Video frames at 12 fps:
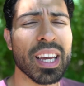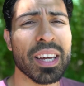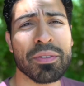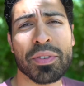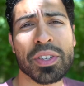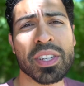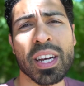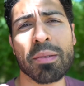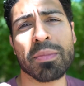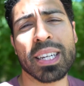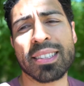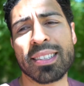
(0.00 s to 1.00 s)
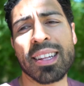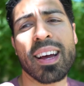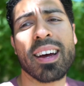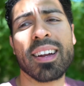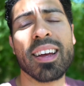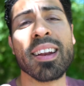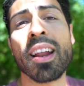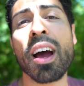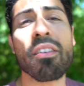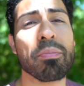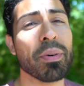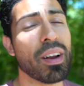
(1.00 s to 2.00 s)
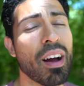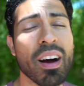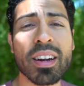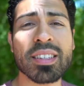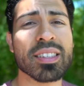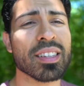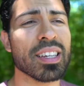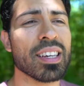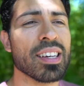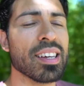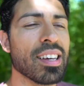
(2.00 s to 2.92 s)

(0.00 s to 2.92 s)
and for some, that's not enough, but honestly,